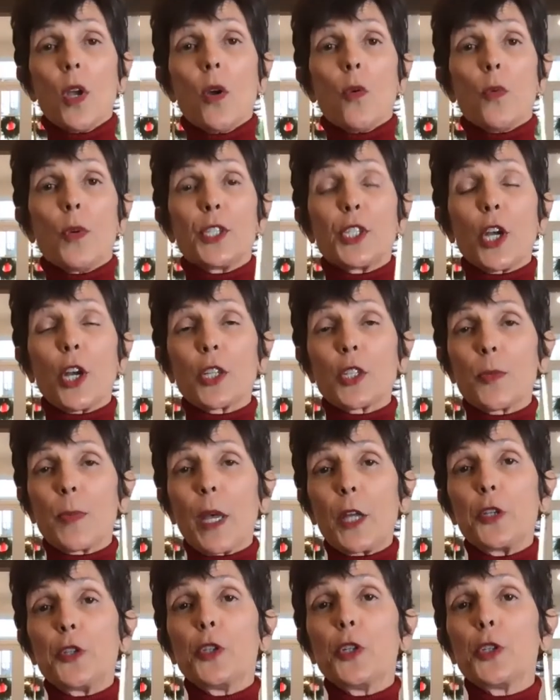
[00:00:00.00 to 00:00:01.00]
we talked
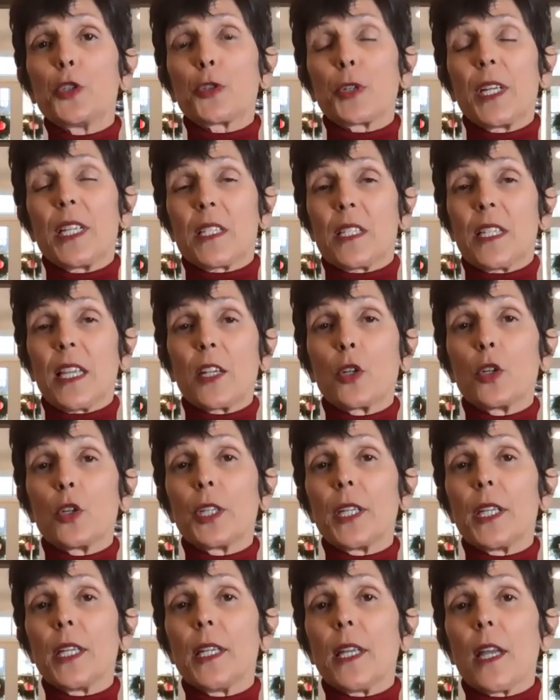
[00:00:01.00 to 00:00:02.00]
about nutrients, not
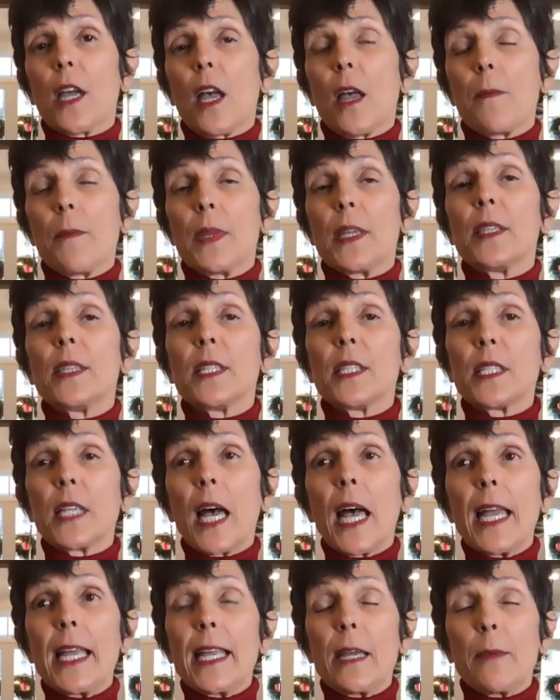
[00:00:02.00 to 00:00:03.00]
only in the
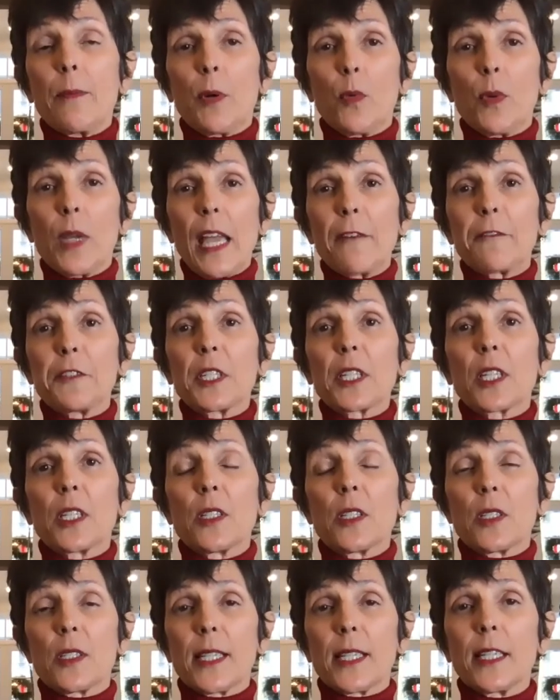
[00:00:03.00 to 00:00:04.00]
diet, but we have to
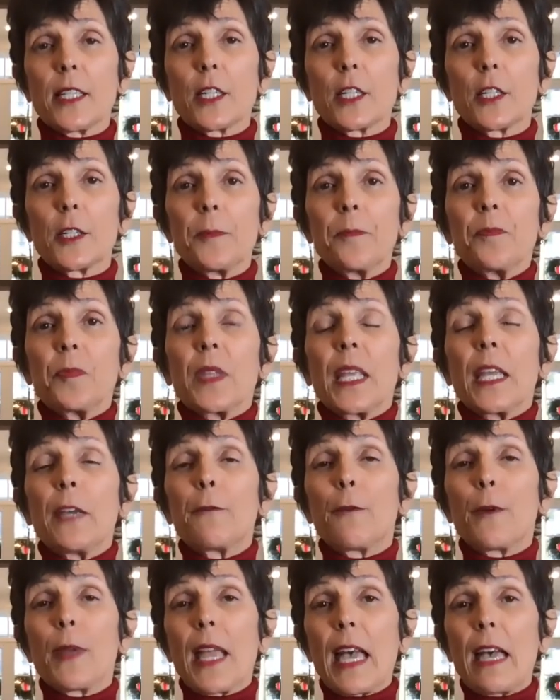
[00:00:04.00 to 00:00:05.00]
consider
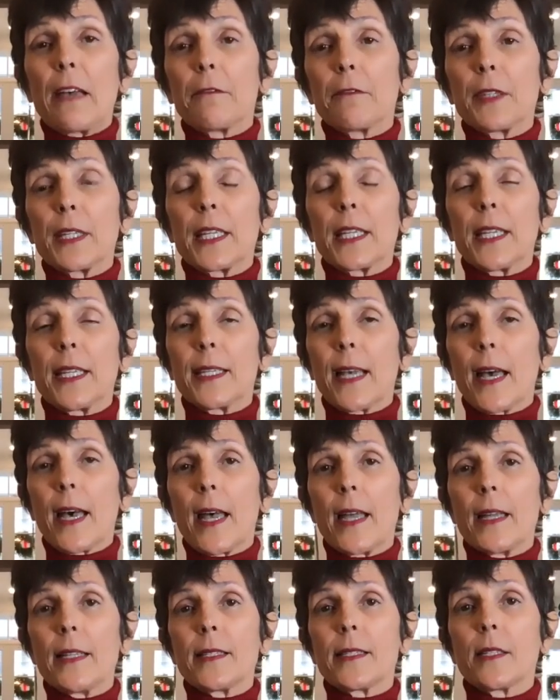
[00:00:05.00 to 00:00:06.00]
if we have leaky
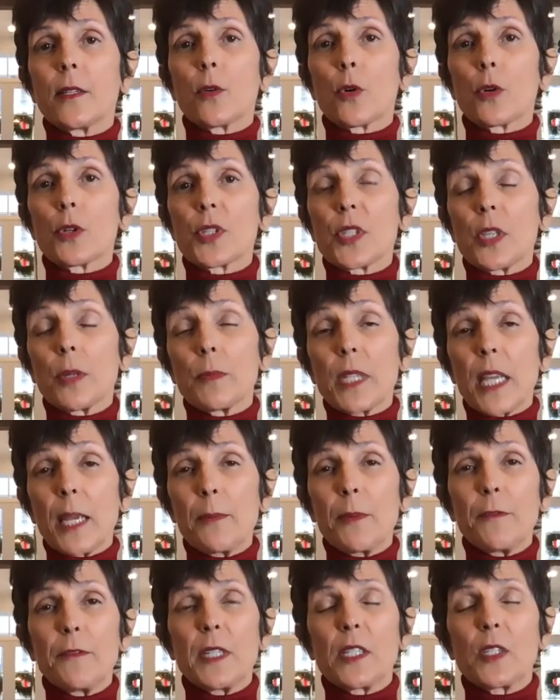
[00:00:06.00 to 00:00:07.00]
gut or some
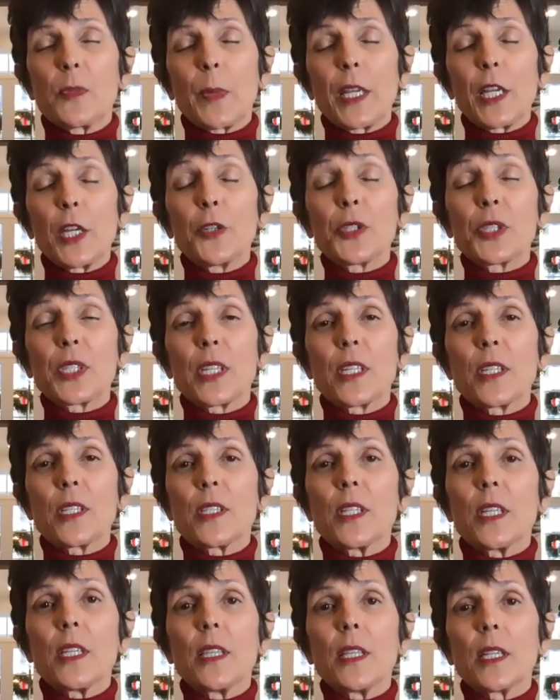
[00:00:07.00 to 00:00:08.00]
type of
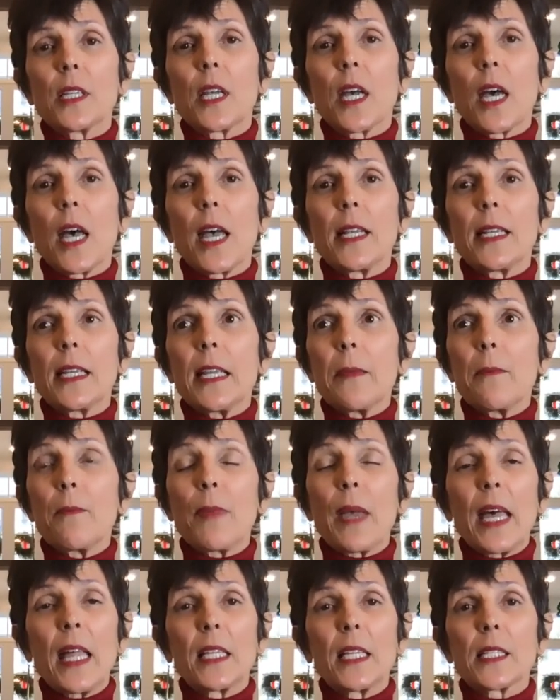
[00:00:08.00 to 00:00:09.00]
dysbiosis in the gut,
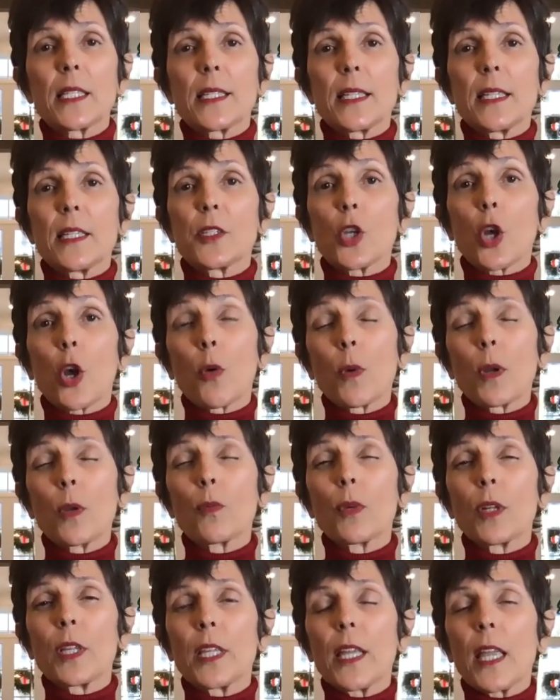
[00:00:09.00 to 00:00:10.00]
imbalances, are we
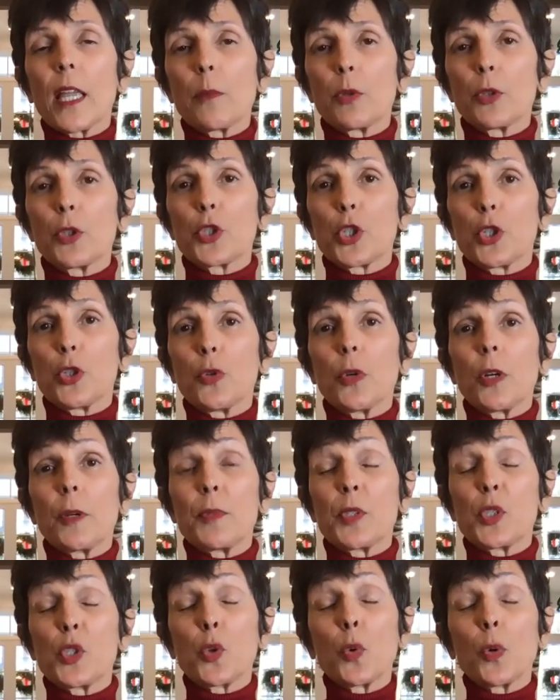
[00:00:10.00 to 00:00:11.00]
really able to
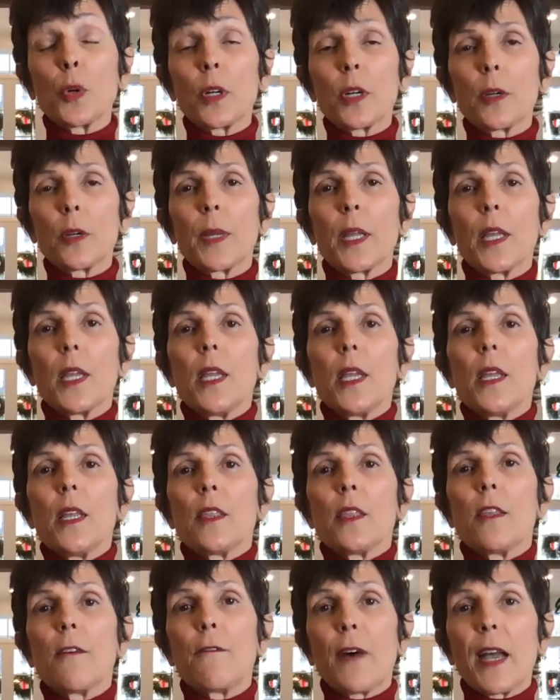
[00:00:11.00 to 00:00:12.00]
absorb
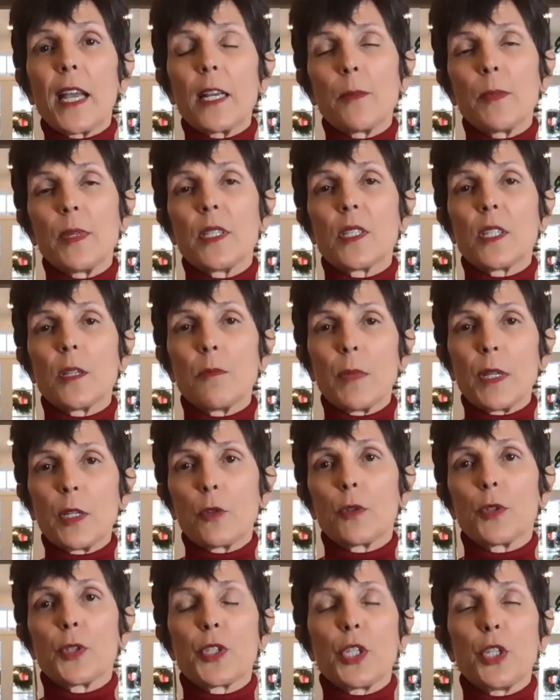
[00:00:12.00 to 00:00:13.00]
the vitamins and
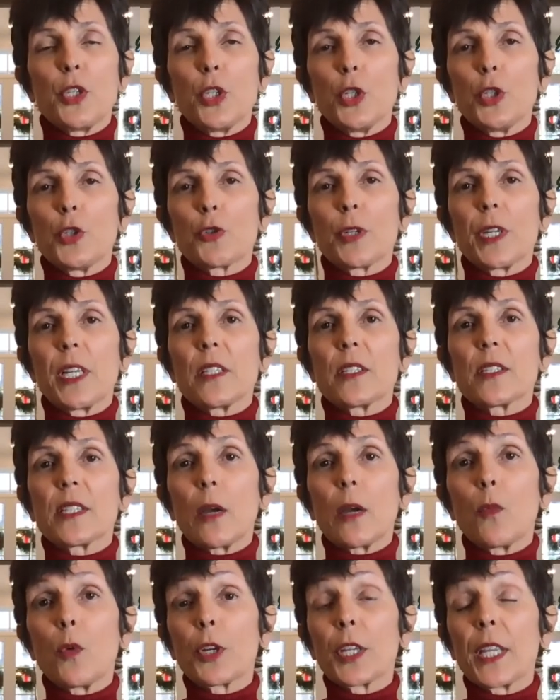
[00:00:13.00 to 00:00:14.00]
minerals and nutrients
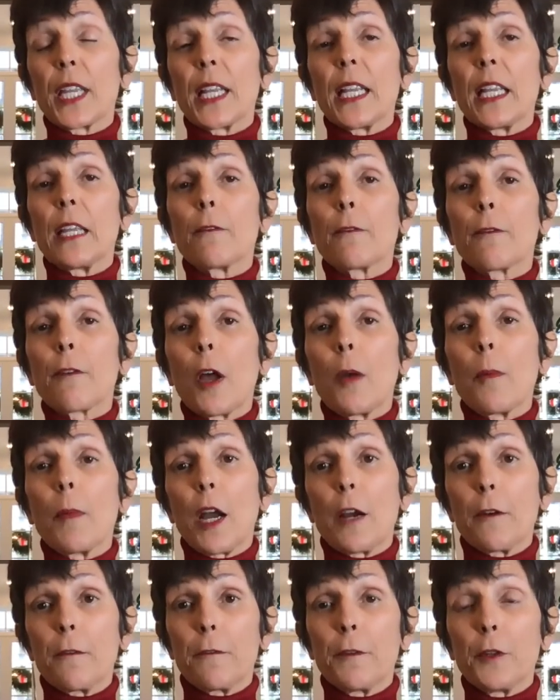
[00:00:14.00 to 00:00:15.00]
that we're getting from
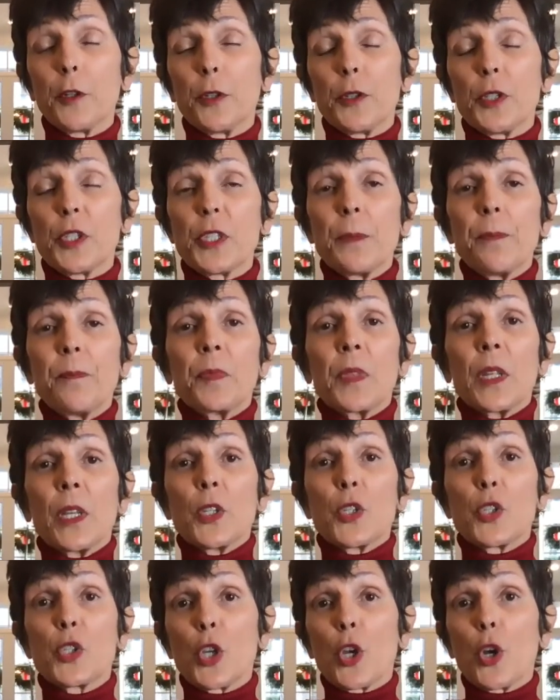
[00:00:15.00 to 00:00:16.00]
our foods?
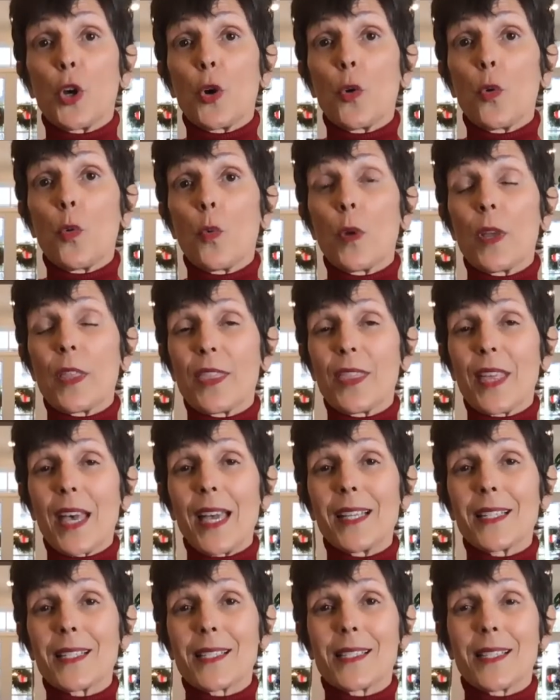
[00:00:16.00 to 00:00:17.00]
So with
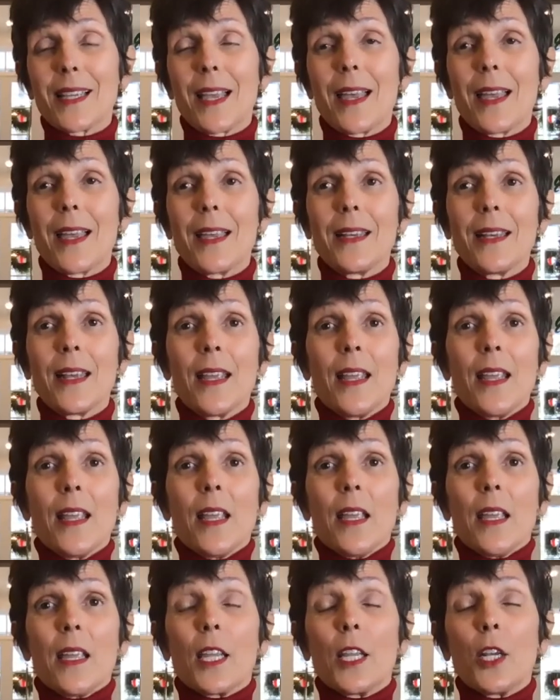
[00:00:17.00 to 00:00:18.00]
that said,
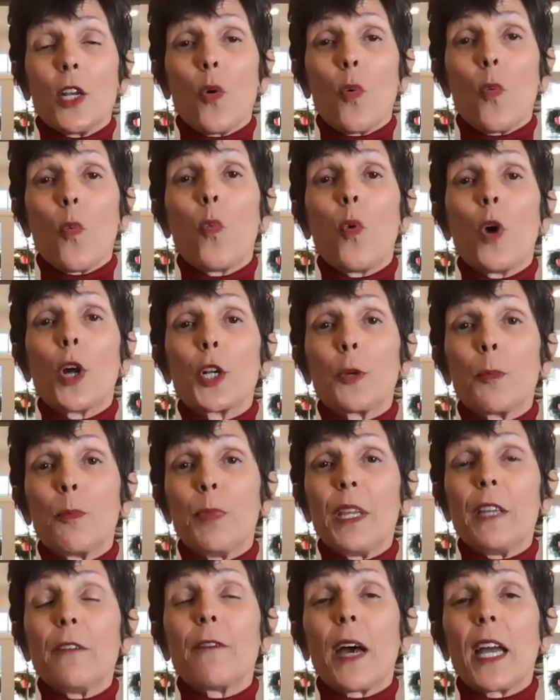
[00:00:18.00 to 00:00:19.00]
you know, what are
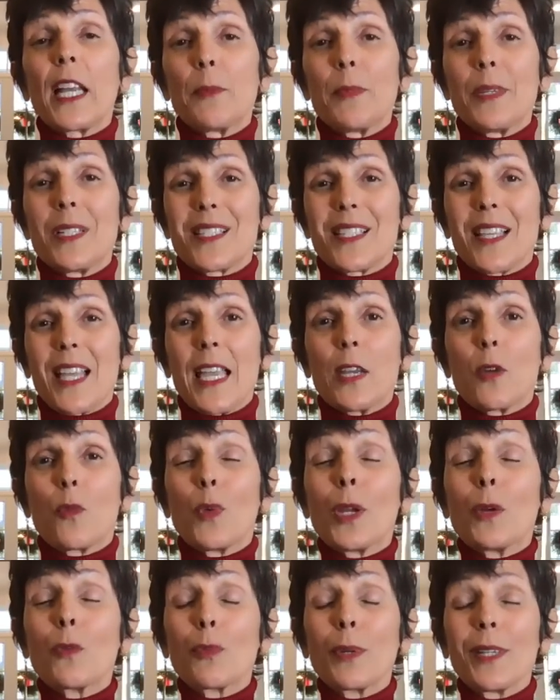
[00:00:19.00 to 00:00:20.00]
B vitamins like?
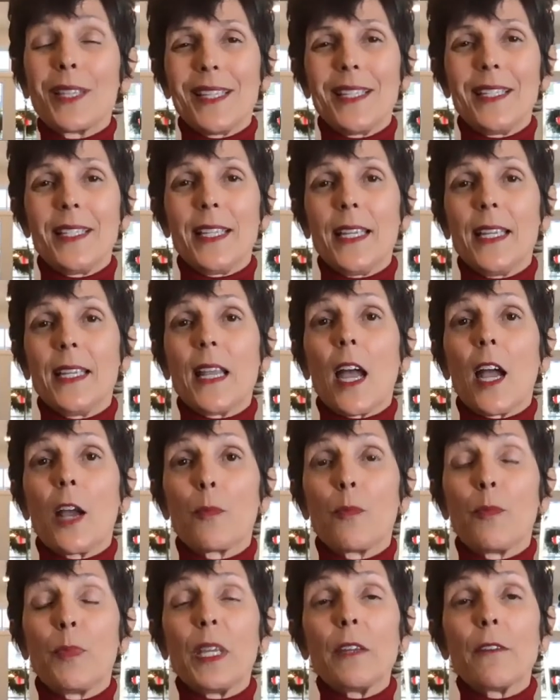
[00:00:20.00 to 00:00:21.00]
We really need our
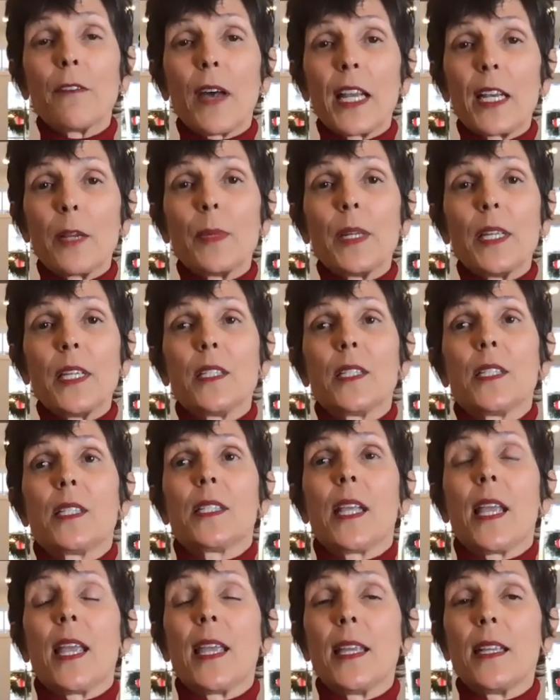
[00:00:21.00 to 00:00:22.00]
B
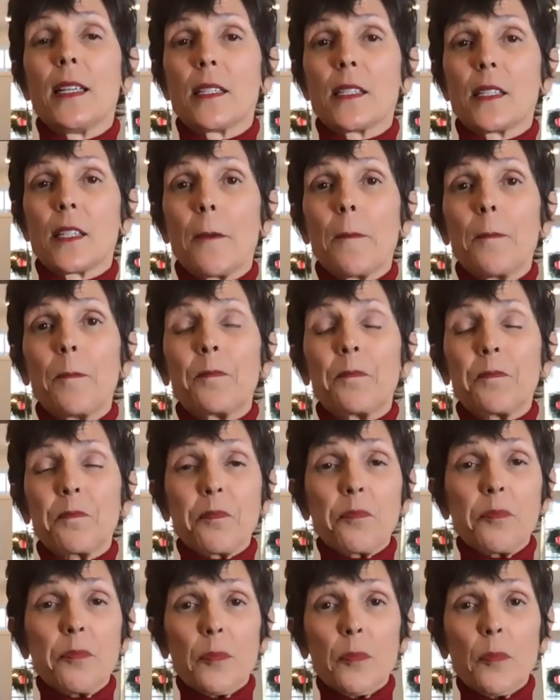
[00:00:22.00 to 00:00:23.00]
vitamins and some
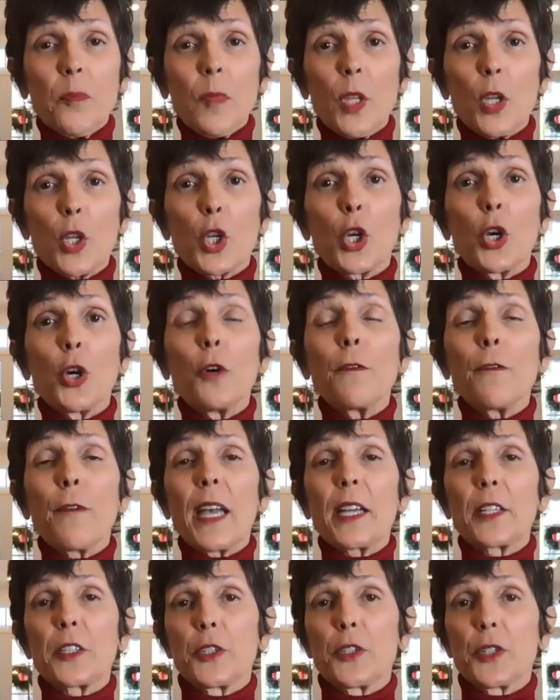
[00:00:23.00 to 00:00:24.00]

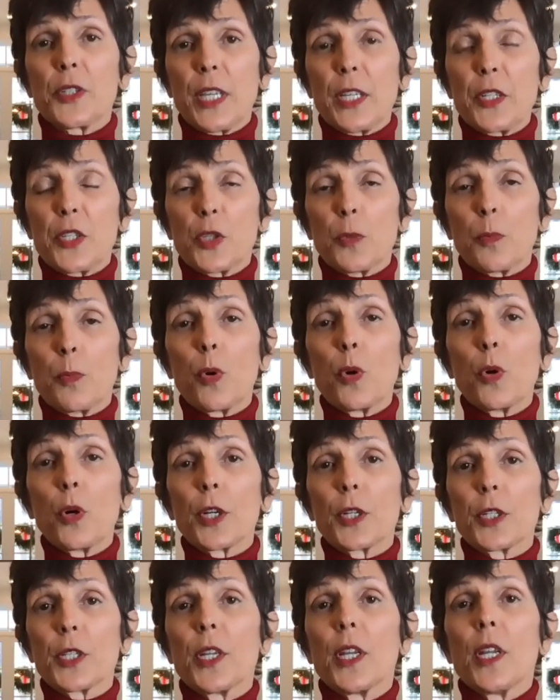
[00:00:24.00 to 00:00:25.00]
cofactors that
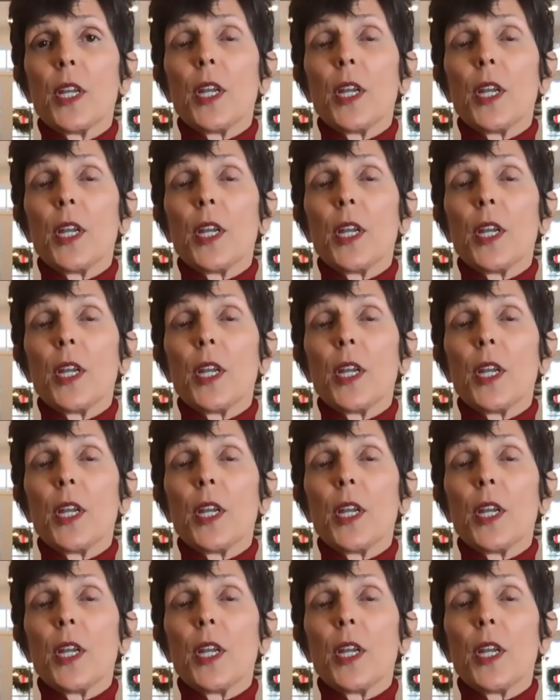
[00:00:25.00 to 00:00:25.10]
support